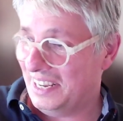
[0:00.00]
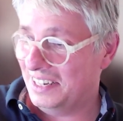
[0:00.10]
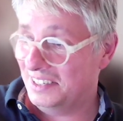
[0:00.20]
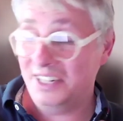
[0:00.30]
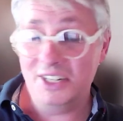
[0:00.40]

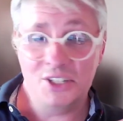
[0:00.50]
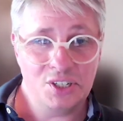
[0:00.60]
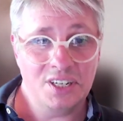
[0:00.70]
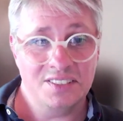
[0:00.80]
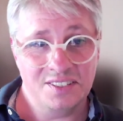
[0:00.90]
teach
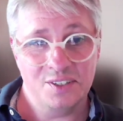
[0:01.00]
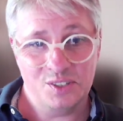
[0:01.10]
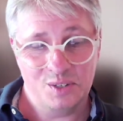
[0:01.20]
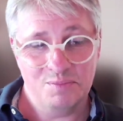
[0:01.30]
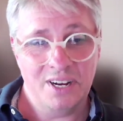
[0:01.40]
a
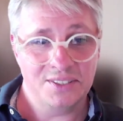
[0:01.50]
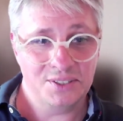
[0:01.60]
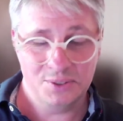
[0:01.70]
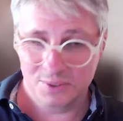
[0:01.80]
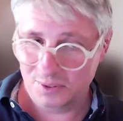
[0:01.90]
system not
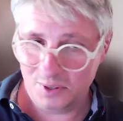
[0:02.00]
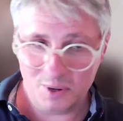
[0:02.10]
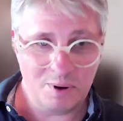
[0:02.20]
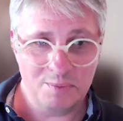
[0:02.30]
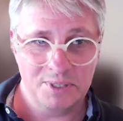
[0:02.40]
to
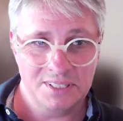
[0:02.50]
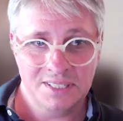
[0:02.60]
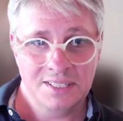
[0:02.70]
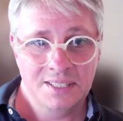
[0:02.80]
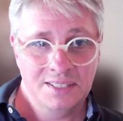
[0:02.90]
come up with
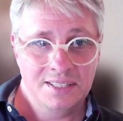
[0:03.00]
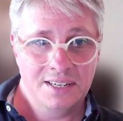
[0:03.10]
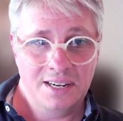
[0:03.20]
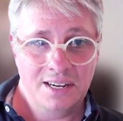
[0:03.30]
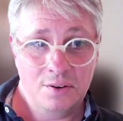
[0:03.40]

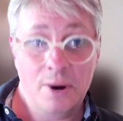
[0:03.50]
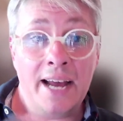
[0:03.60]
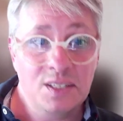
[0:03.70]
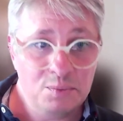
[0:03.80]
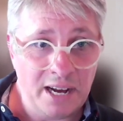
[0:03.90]

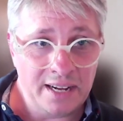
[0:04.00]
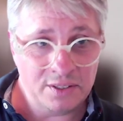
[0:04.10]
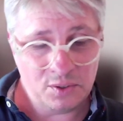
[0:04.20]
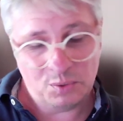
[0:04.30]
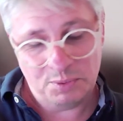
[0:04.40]
random
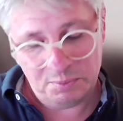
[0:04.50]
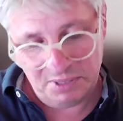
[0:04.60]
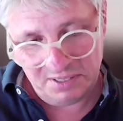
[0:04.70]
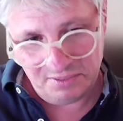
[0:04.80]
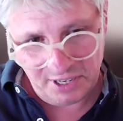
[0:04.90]
answers, but
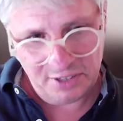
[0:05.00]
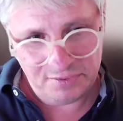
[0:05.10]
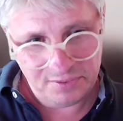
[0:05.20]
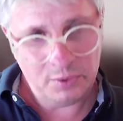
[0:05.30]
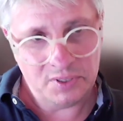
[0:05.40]
being very
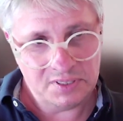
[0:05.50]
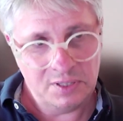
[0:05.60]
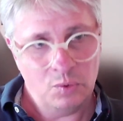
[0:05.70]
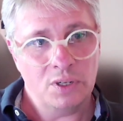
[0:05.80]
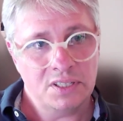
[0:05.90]
focused
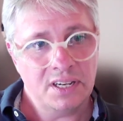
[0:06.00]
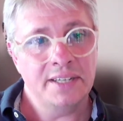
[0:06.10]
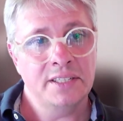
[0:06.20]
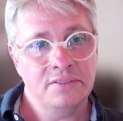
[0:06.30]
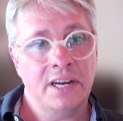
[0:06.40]
in what
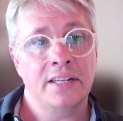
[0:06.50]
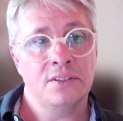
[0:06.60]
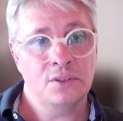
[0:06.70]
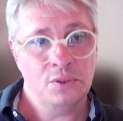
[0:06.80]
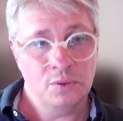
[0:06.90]
kind of
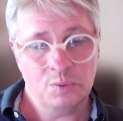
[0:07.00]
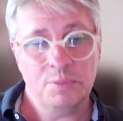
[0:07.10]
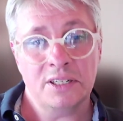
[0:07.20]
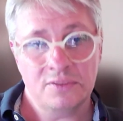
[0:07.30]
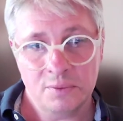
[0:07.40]
answers you
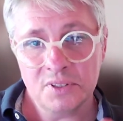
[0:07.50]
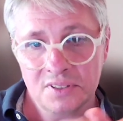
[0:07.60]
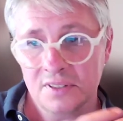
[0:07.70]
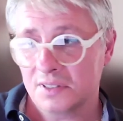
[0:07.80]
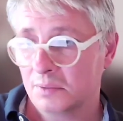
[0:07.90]
expect from the
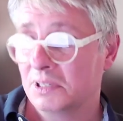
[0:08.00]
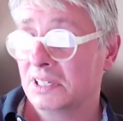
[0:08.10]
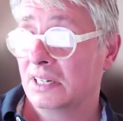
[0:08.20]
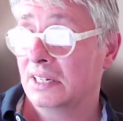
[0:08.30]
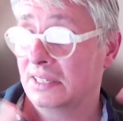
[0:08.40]
system.
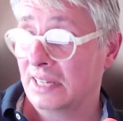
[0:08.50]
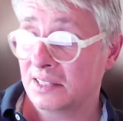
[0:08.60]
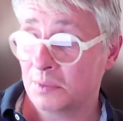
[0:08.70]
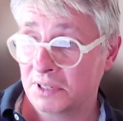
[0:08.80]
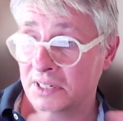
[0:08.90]
And
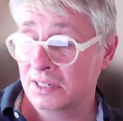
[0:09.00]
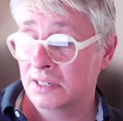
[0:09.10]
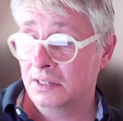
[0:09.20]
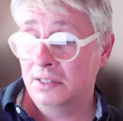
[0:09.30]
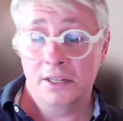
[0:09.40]
that's been
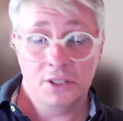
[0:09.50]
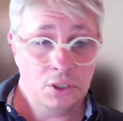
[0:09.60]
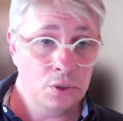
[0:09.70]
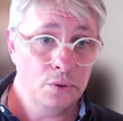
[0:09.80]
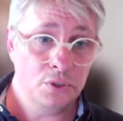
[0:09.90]
a
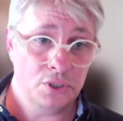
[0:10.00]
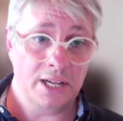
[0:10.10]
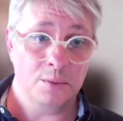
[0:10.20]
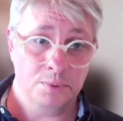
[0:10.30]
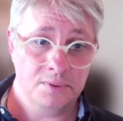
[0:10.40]
huge
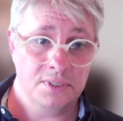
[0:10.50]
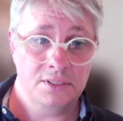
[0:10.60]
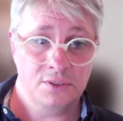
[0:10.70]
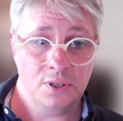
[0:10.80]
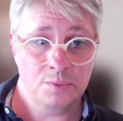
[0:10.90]
help
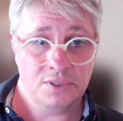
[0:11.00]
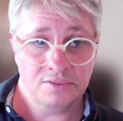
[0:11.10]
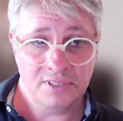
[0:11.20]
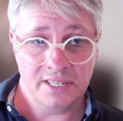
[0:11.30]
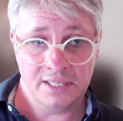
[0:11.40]
in terms
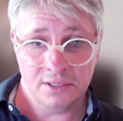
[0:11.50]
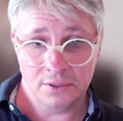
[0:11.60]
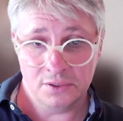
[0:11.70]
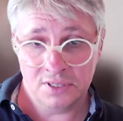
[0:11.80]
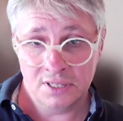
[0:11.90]
of getting
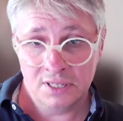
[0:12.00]
those